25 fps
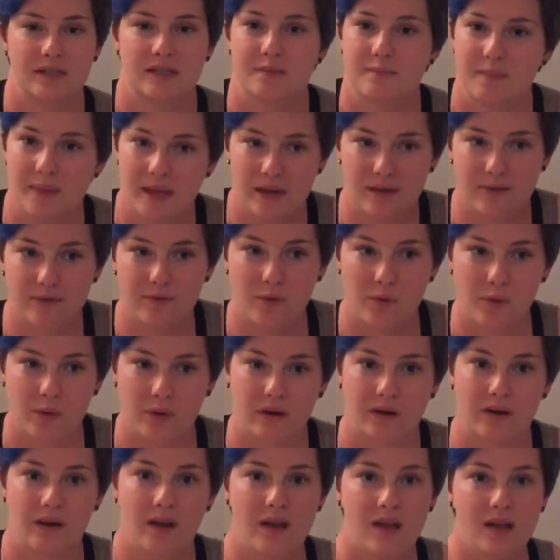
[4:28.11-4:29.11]
It's meant
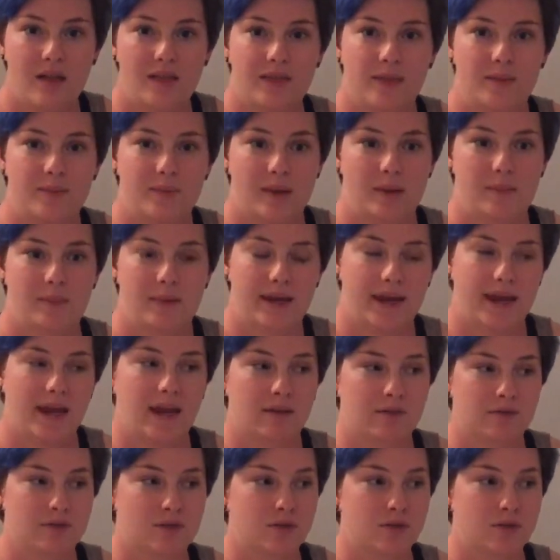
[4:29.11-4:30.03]
for the baby calf.